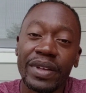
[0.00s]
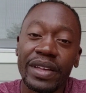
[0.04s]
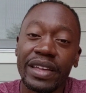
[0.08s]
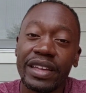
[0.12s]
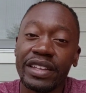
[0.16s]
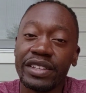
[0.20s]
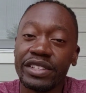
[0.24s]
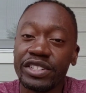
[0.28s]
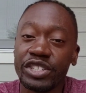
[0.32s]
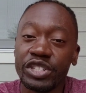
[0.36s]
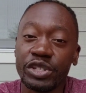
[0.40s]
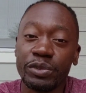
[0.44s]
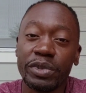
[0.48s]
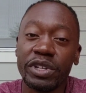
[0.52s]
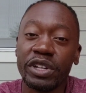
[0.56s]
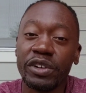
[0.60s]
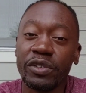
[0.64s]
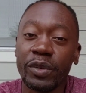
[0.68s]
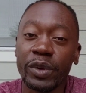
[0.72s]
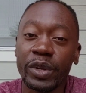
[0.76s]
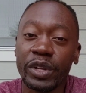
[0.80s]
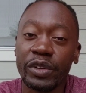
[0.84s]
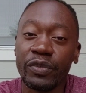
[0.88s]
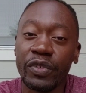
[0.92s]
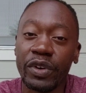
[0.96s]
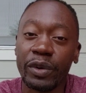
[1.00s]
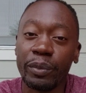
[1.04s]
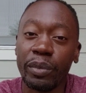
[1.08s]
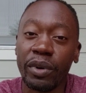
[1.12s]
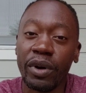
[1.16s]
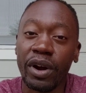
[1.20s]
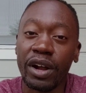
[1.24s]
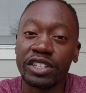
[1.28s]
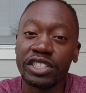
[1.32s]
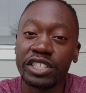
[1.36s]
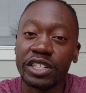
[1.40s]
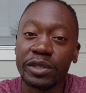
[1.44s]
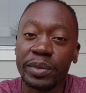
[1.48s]
It should be a really fun
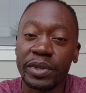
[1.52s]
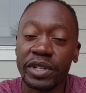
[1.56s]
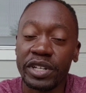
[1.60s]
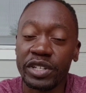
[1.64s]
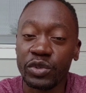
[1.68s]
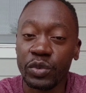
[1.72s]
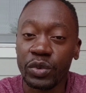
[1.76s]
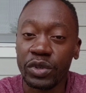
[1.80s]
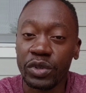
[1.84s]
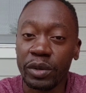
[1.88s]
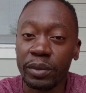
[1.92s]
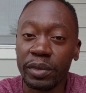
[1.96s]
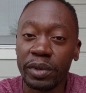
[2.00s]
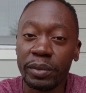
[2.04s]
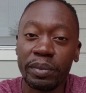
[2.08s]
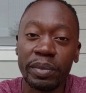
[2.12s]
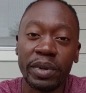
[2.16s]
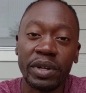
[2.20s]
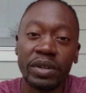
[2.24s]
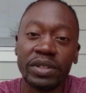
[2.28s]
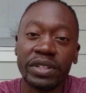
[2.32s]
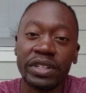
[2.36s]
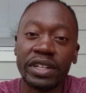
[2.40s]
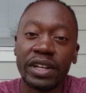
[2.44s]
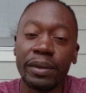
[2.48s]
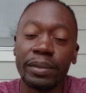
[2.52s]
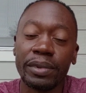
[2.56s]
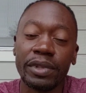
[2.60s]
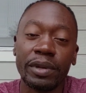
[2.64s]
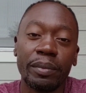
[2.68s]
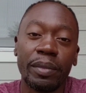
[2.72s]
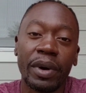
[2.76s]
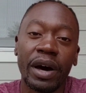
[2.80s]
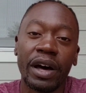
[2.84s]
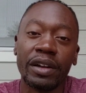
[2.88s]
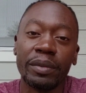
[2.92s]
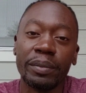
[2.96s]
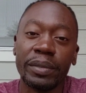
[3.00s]
project because we're going to be building up the
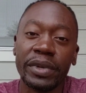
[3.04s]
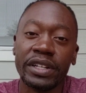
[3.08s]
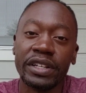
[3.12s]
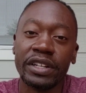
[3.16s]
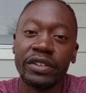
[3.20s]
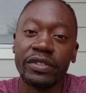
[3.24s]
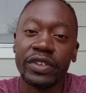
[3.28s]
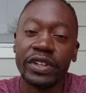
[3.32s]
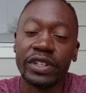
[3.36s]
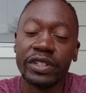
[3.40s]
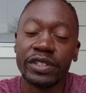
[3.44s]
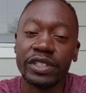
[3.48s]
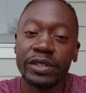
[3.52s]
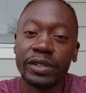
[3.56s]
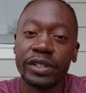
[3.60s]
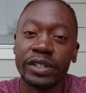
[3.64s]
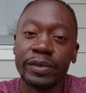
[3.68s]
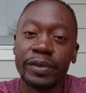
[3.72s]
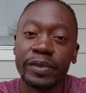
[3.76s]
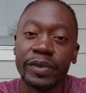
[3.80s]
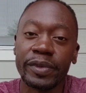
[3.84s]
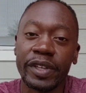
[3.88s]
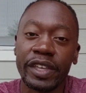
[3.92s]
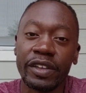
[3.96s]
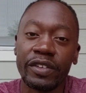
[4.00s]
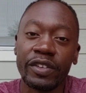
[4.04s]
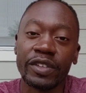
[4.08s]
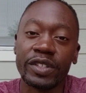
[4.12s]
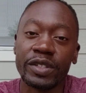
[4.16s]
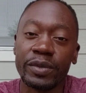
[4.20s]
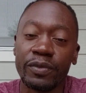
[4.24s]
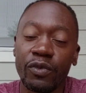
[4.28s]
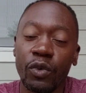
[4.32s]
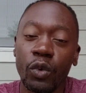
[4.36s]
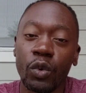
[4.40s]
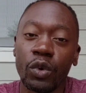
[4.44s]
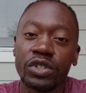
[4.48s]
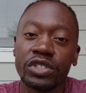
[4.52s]
bottom end of it to give it
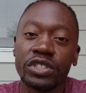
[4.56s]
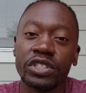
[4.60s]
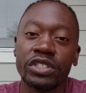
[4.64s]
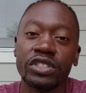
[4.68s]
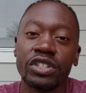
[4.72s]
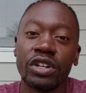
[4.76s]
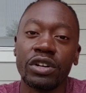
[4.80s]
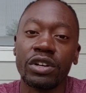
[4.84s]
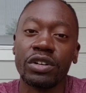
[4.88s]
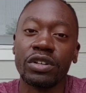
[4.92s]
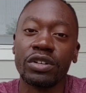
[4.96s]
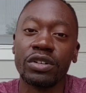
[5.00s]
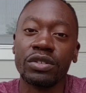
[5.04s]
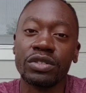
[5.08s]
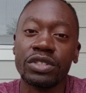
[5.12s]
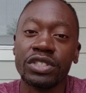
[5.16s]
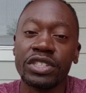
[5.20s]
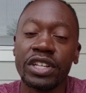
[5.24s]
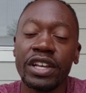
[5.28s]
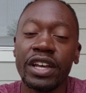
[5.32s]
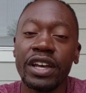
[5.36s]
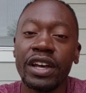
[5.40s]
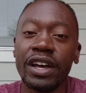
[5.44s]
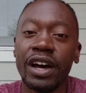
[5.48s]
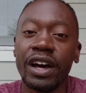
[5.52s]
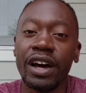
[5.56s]
some forged internals,